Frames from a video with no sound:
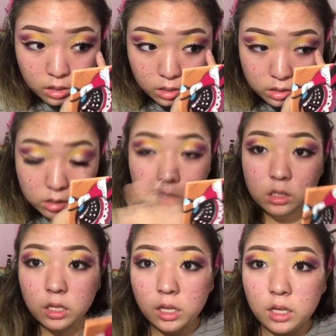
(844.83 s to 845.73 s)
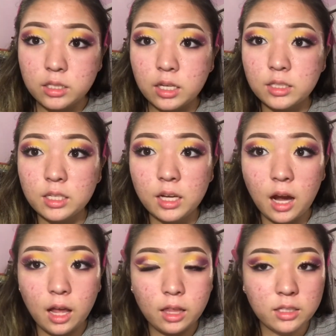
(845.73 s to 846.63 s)
This is like a technique
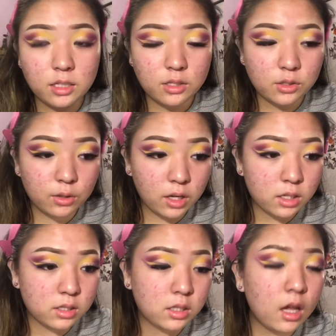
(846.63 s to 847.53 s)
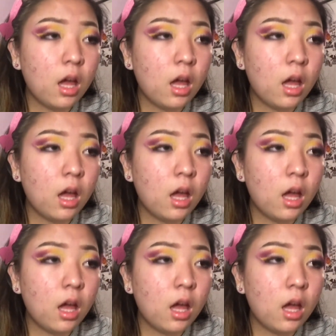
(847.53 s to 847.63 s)
I like to do because